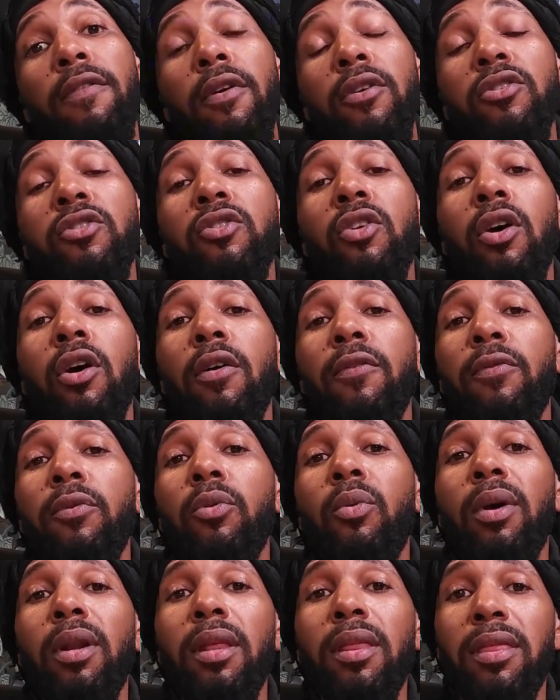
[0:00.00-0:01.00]
First off,
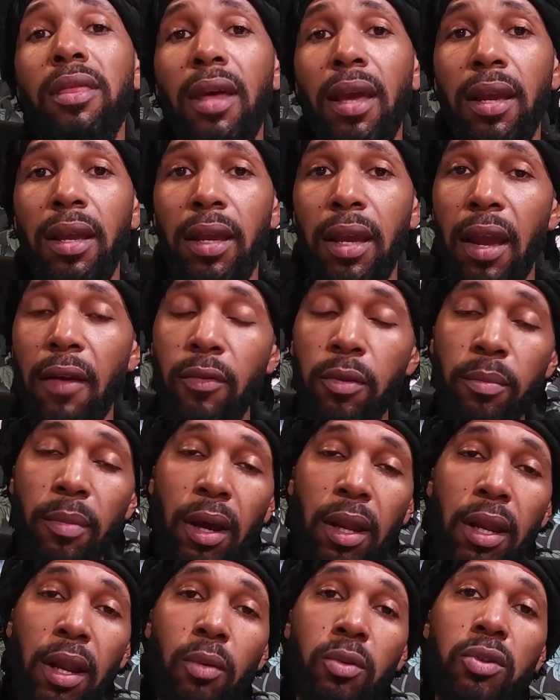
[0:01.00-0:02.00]
we want to thank
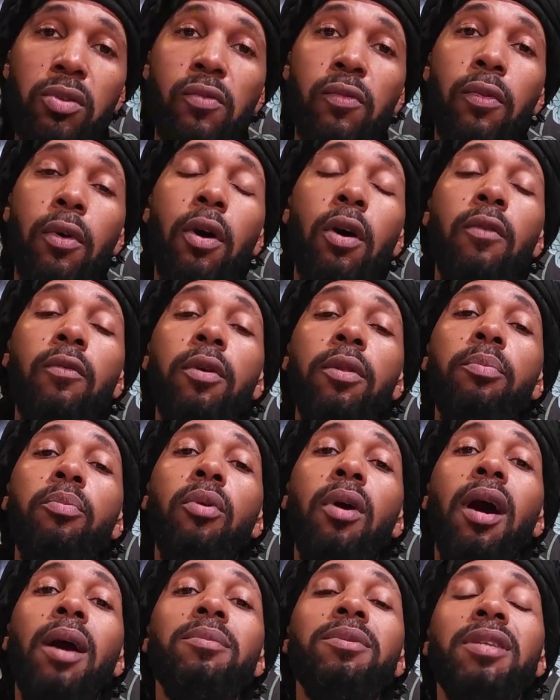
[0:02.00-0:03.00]
everybody that was involved with
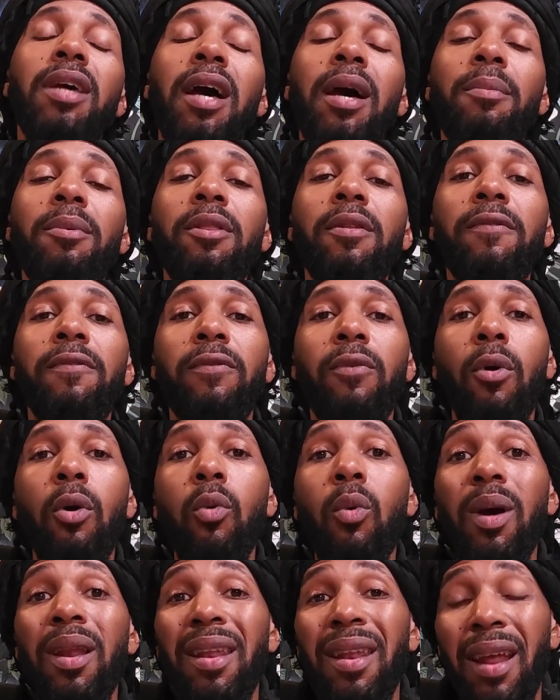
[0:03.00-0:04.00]
Primetime and the
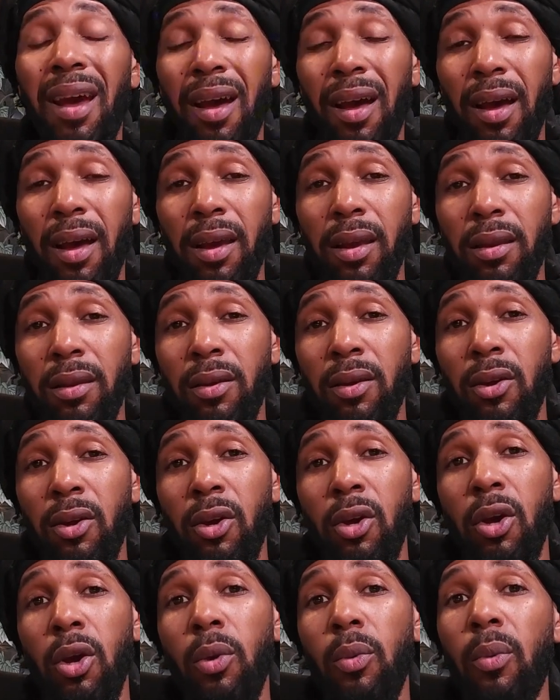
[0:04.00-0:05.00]
419.
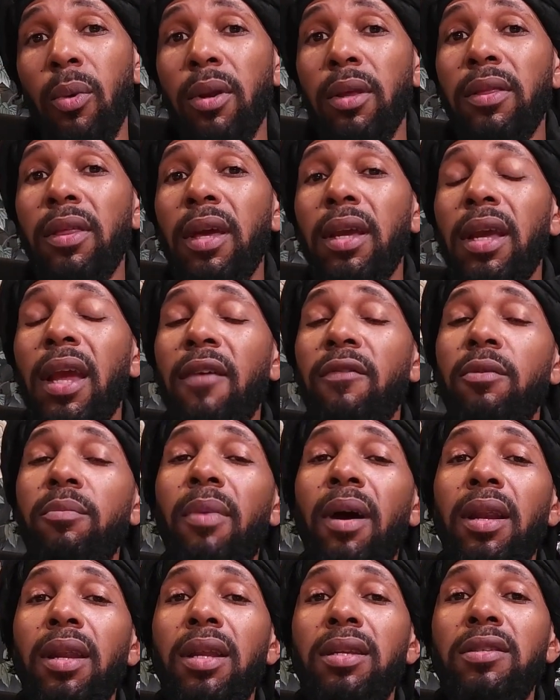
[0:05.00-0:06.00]
We want to thank
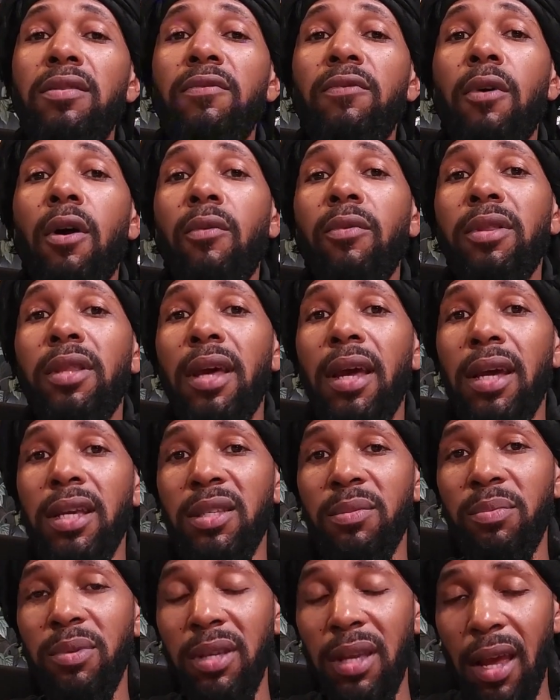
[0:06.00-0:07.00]
everybody that's involved with the
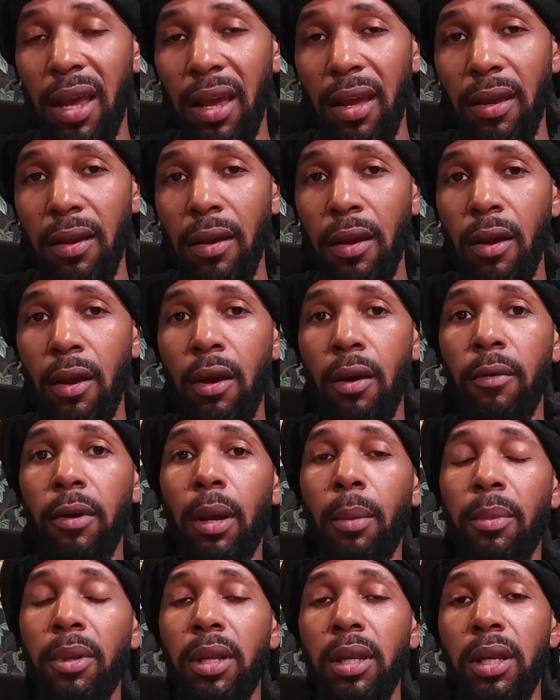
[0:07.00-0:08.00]
SBA
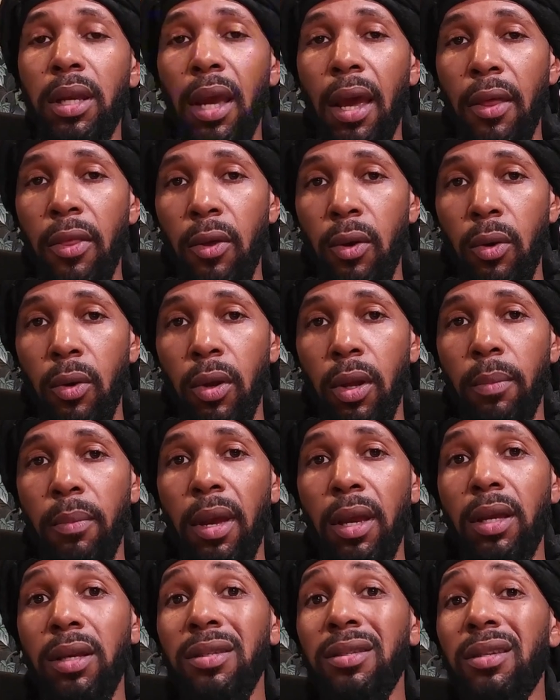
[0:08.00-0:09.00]
coming together and
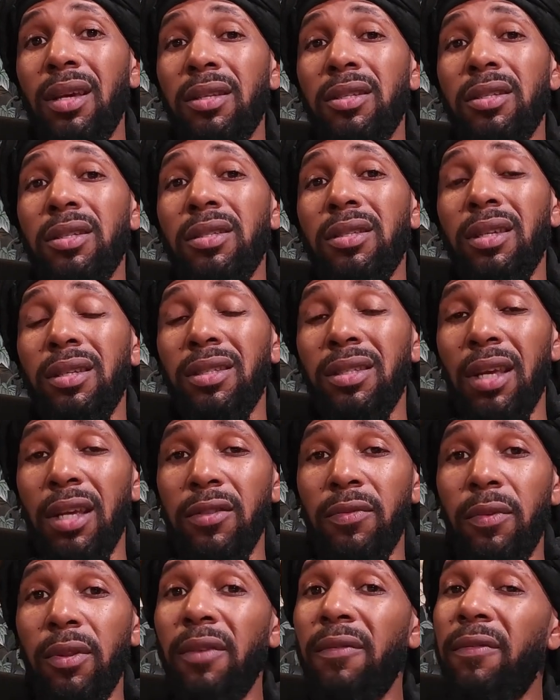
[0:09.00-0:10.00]
making such a
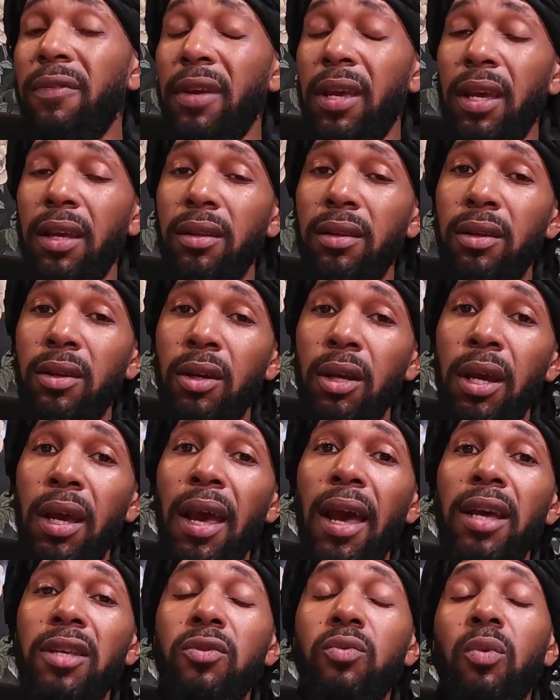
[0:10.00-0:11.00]
successful event,
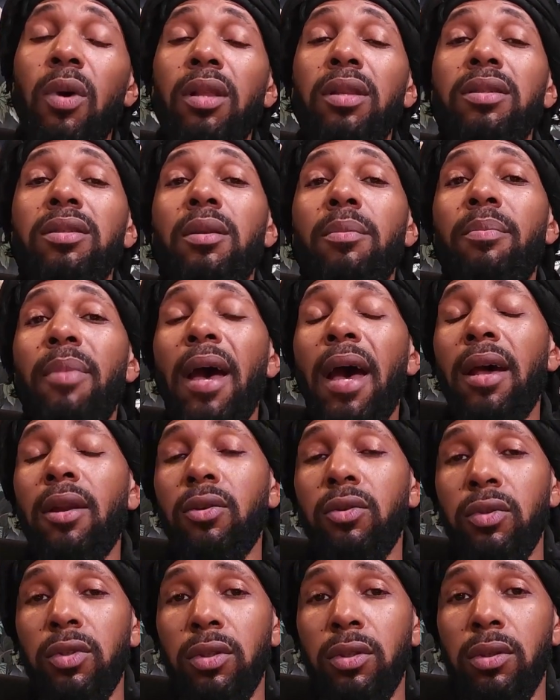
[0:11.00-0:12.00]
as well as the
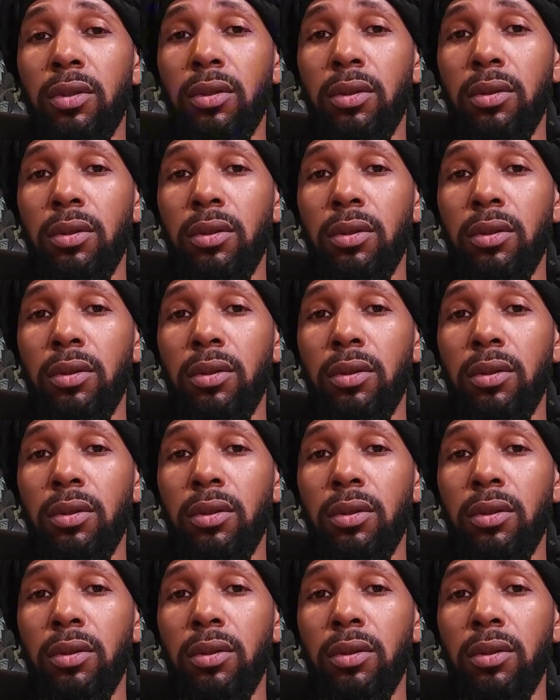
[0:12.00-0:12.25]
battles.